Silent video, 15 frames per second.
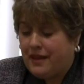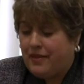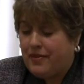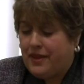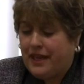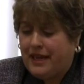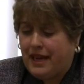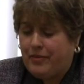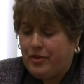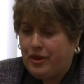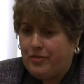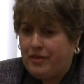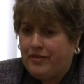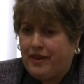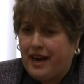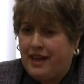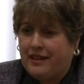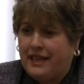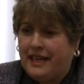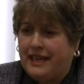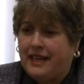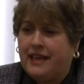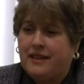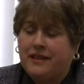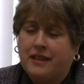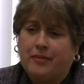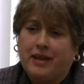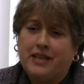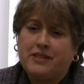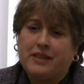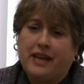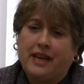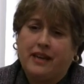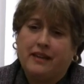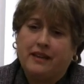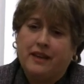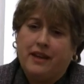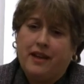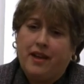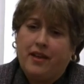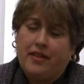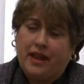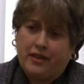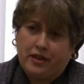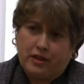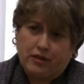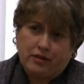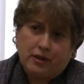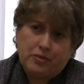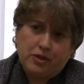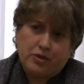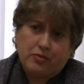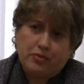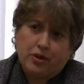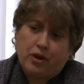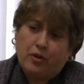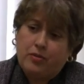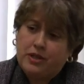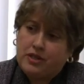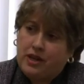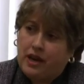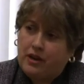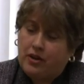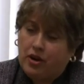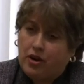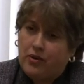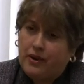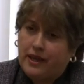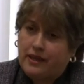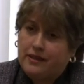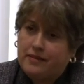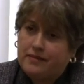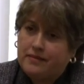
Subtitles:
think I'm going to be violating anything by saying that the corruption probe is ongoing.